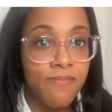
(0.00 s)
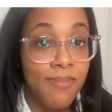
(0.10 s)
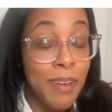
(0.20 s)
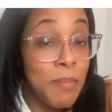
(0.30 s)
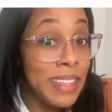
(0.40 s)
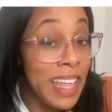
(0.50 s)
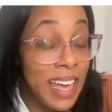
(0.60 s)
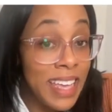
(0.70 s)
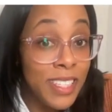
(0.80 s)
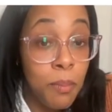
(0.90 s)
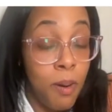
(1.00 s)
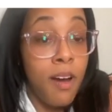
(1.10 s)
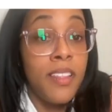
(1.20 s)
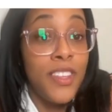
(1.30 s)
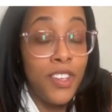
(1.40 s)
But that is a
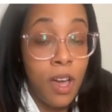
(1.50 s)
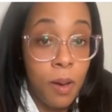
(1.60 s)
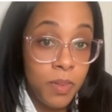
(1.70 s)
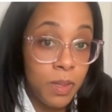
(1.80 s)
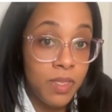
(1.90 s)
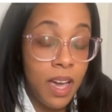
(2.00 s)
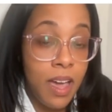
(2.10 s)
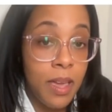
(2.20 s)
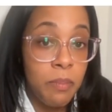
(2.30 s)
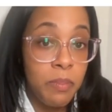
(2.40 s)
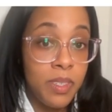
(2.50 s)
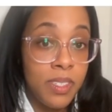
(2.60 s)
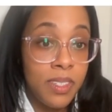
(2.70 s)
part of the job sometimes.